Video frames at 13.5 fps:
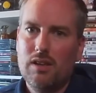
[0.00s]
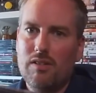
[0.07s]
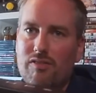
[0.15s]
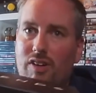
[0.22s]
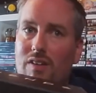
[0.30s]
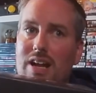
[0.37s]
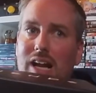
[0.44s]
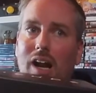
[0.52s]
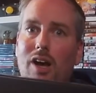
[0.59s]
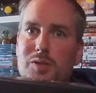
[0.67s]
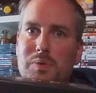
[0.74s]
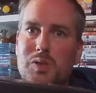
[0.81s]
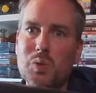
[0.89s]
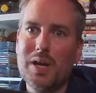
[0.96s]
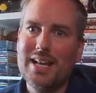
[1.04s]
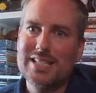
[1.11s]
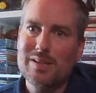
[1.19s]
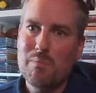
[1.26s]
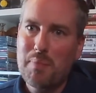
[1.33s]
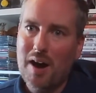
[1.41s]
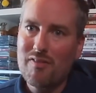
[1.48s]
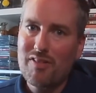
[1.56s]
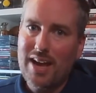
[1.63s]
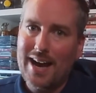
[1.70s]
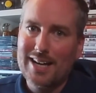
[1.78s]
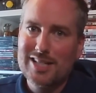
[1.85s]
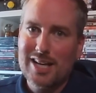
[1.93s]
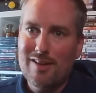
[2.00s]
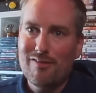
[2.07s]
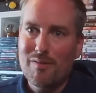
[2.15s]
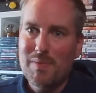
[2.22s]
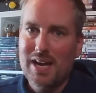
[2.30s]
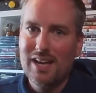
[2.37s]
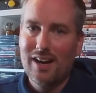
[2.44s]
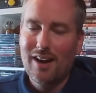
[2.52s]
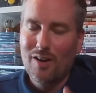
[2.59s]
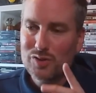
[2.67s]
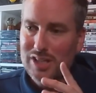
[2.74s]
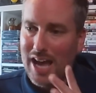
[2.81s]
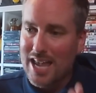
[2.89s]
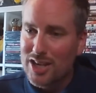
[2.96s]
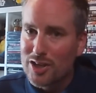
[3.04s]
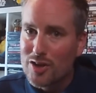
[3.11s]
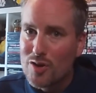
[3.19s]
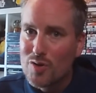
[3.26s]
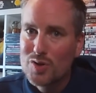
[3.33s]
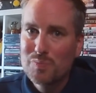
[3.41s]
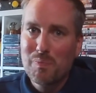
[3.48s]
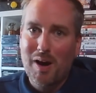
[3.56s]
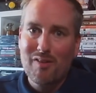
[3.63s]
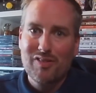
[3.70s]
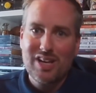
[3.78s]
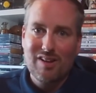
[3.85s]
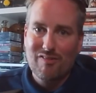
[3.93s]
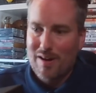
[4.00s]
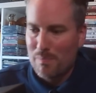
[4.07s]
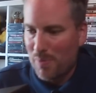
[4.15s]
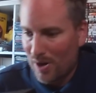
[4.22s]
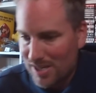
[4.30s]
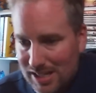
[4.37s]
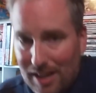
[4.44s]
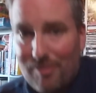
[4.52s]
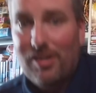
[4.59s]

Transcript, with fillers: Very close between this and Buffy, actually, for me. I was a huge Buffy the Vampire Slayer